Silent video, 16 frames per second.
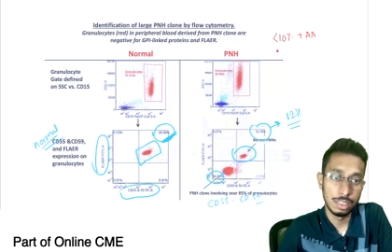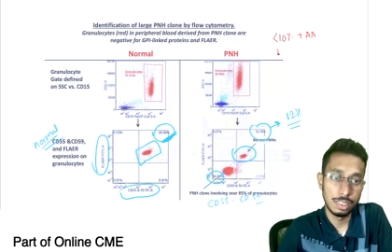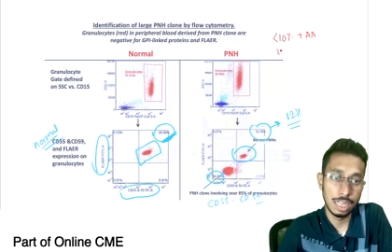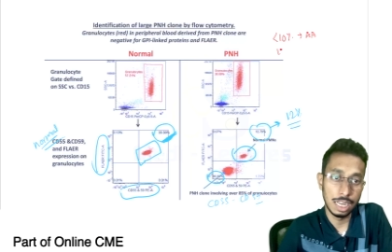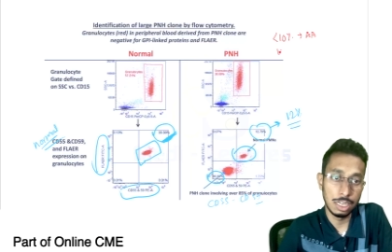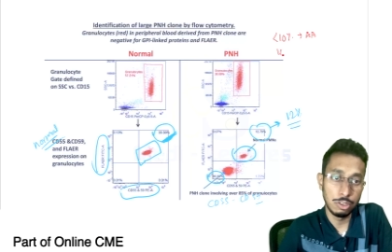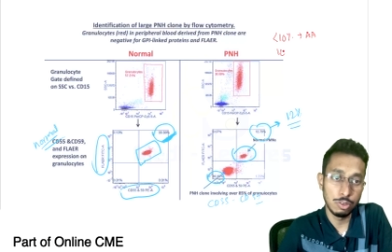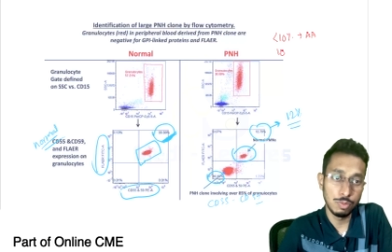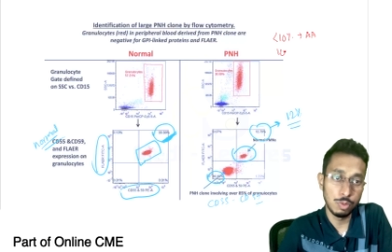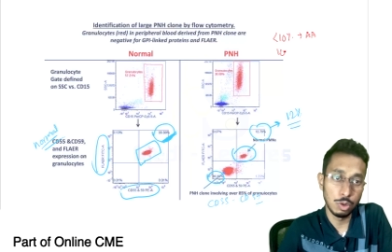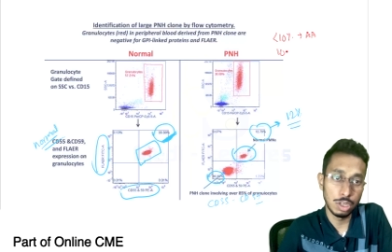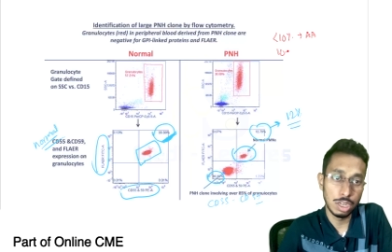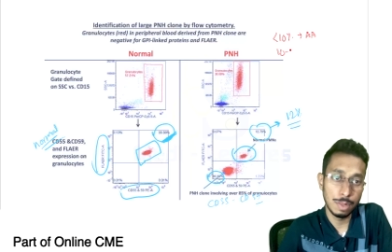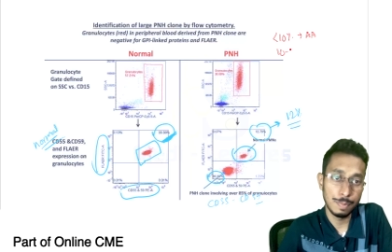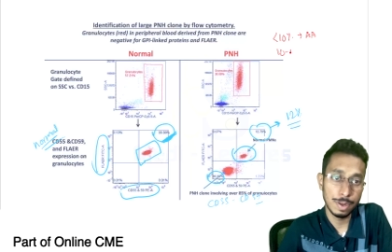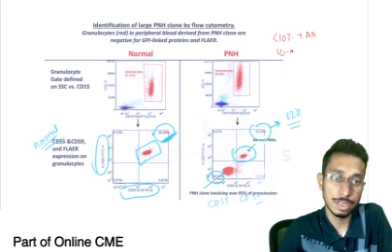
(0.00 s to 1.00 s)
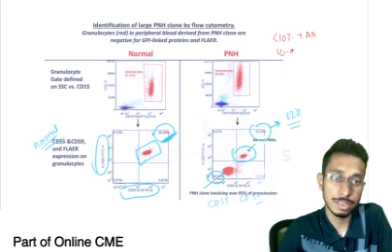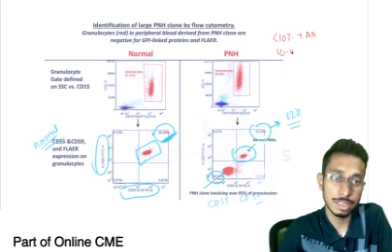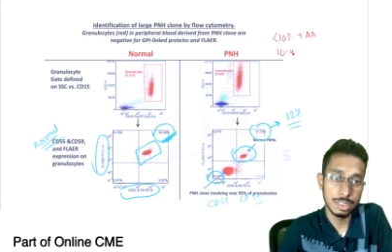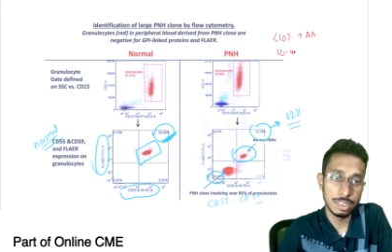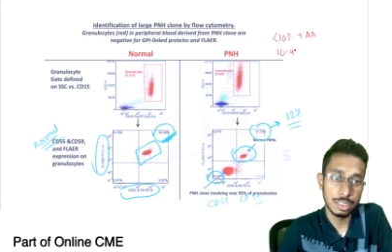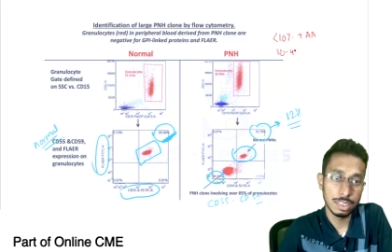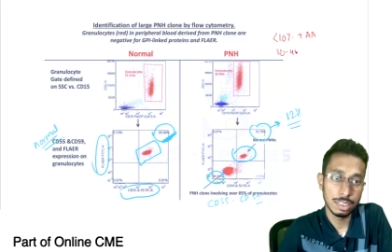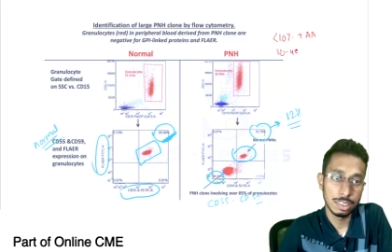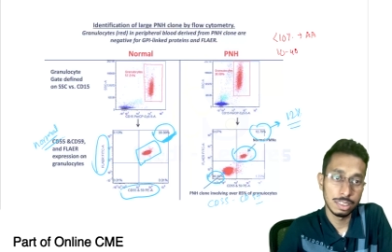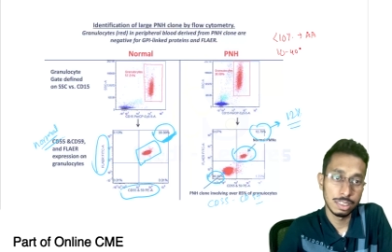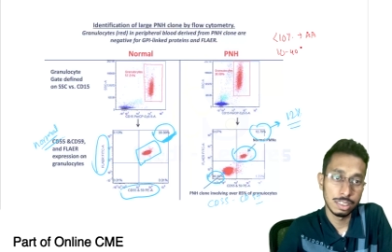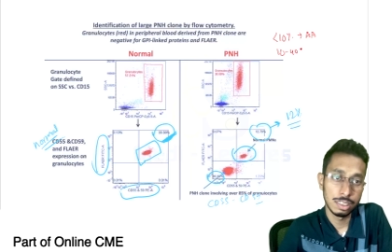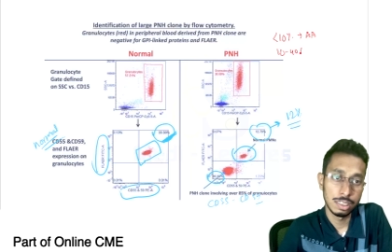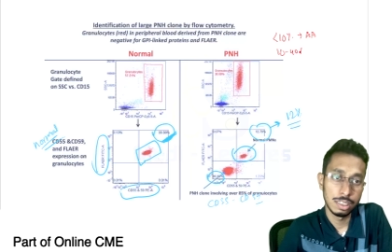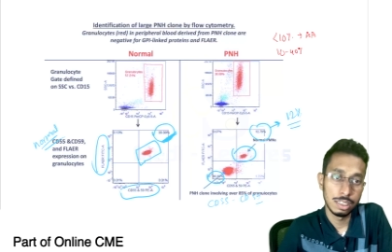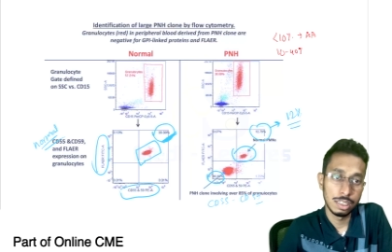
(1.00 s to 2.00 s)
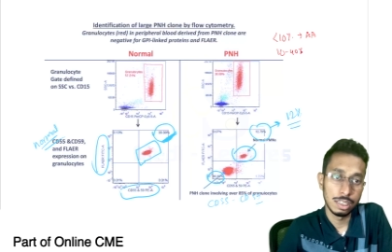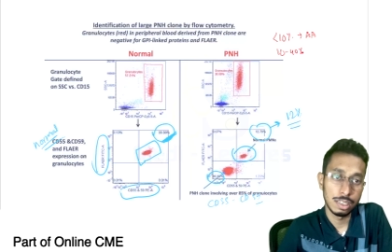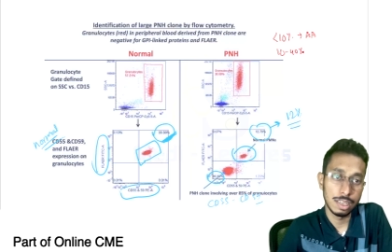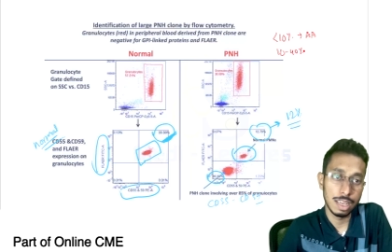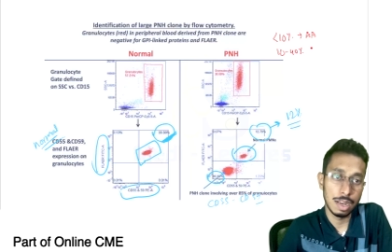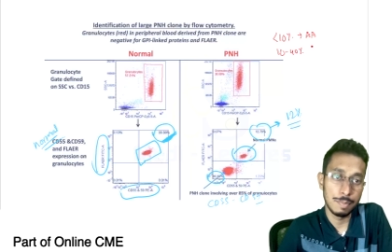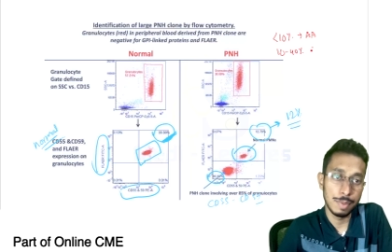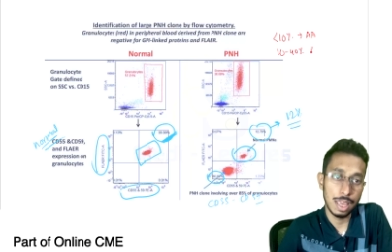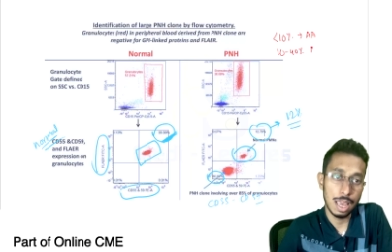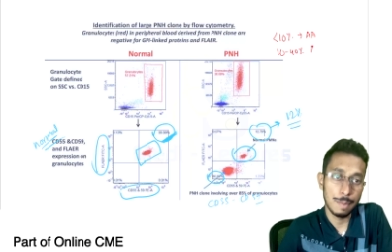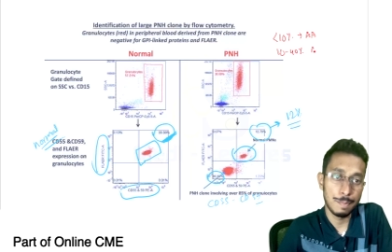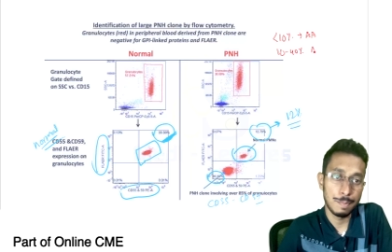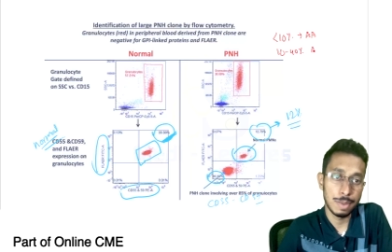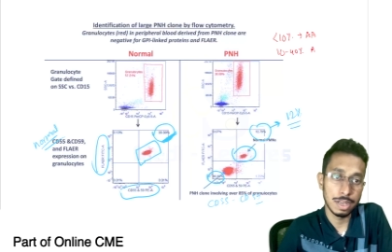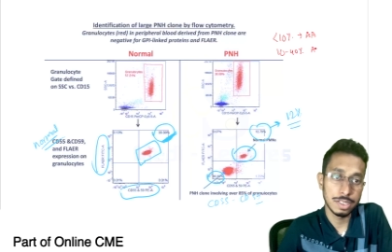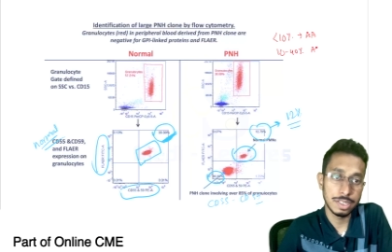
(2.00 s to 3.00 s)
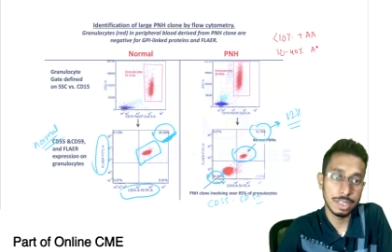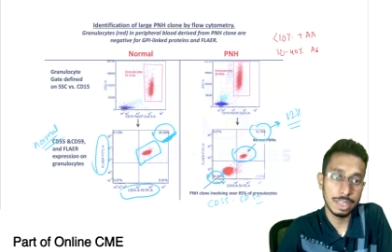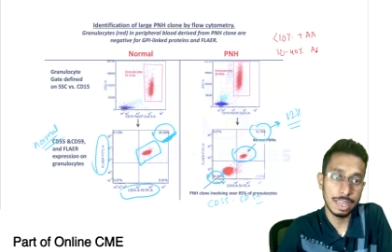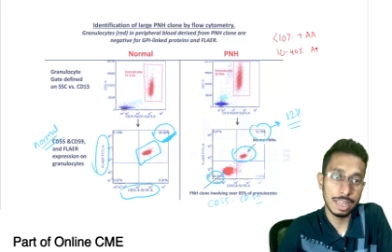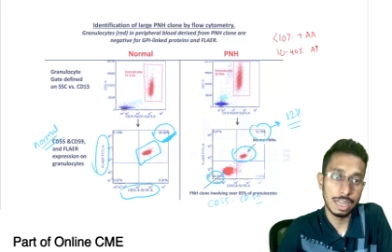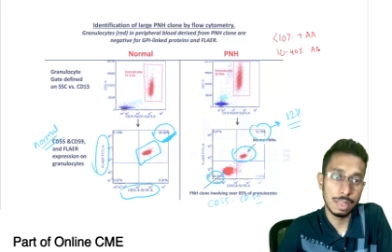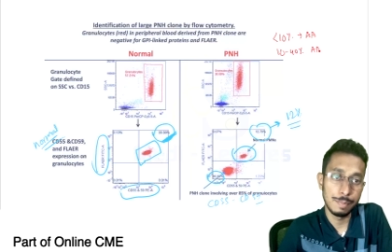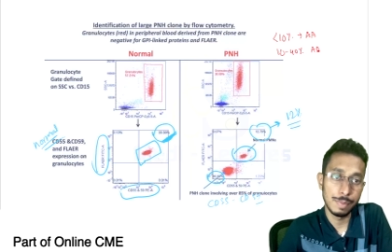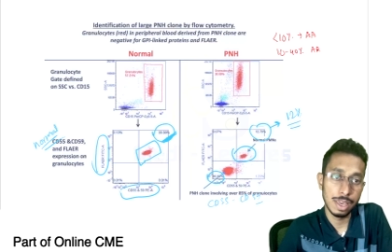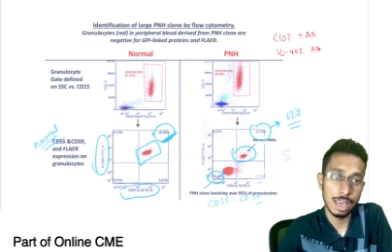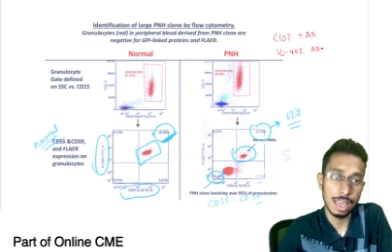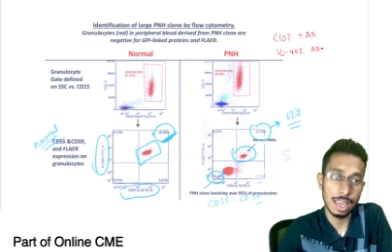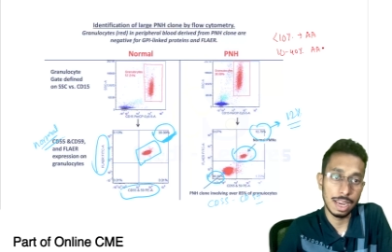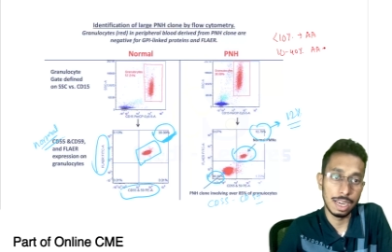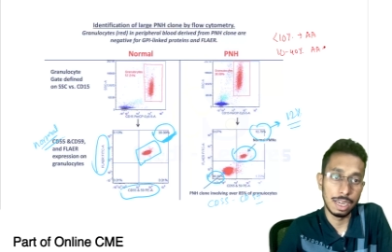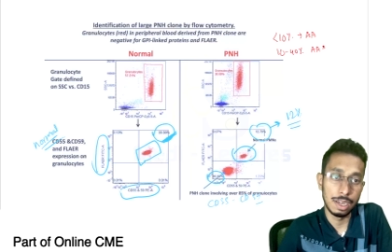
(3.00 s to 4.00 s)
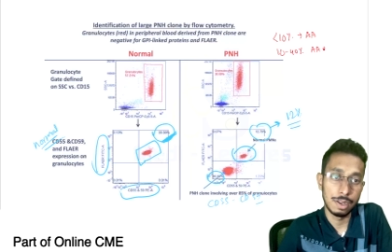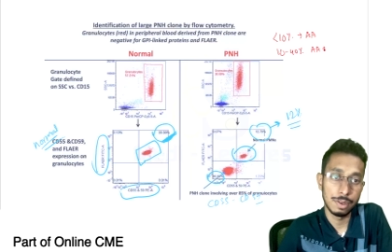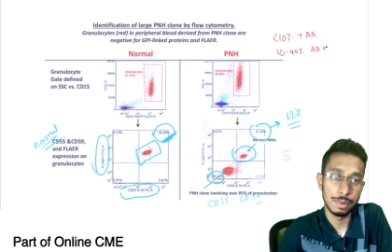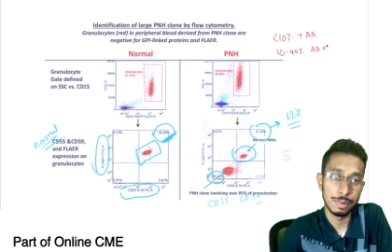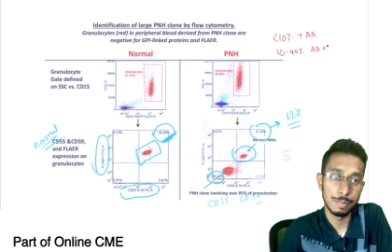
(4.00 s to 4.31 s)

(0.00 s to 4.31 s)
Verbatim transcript: 10 to 40% can be aplastic anemia and